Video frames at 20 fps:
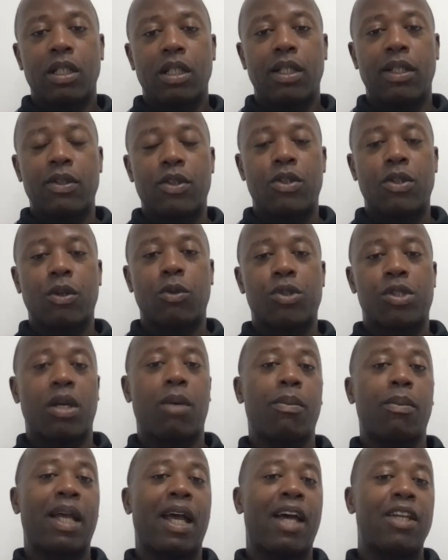And so
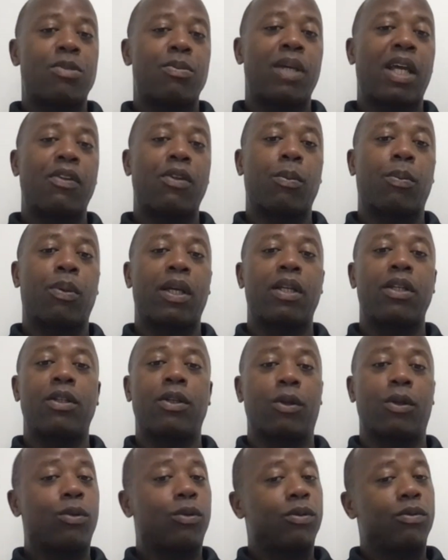some guys may have to play, you
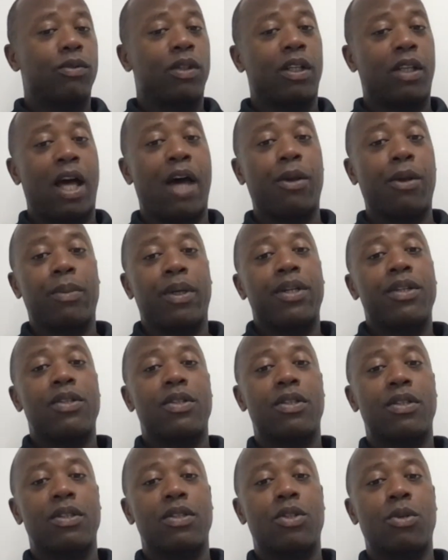know, a lot of
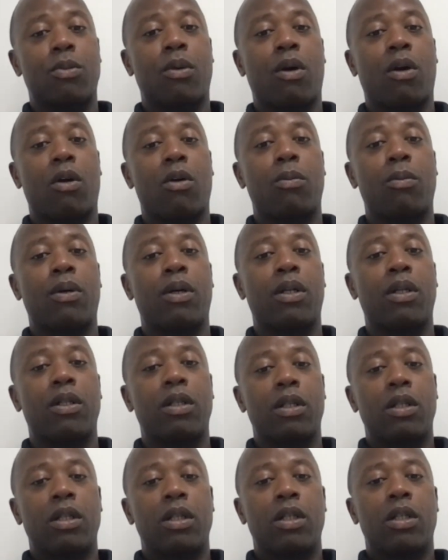minutes tomorrow. But
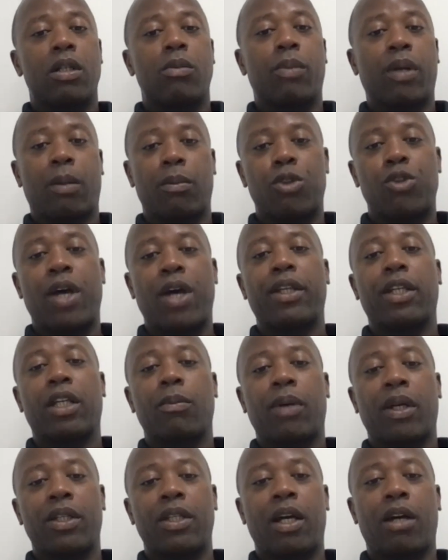I'm going to try to get
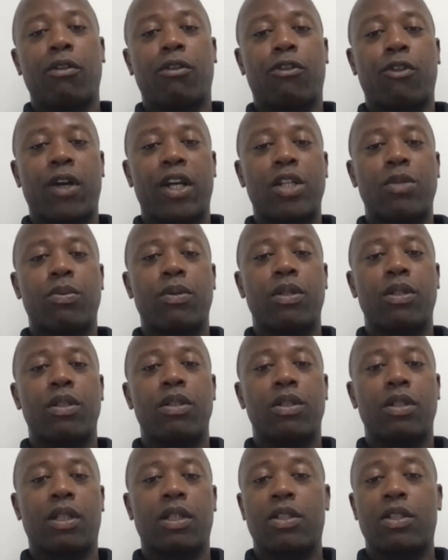my young freshmen
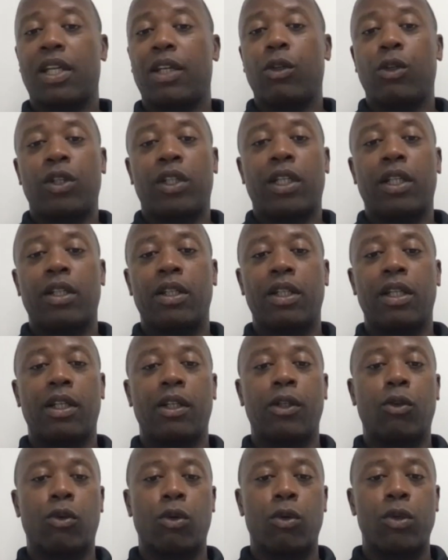to continue to get in there
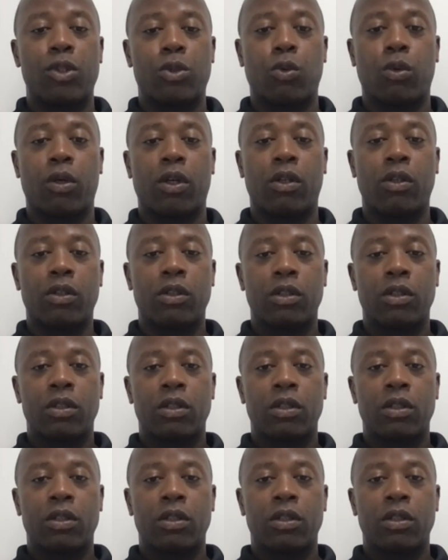and grow as well.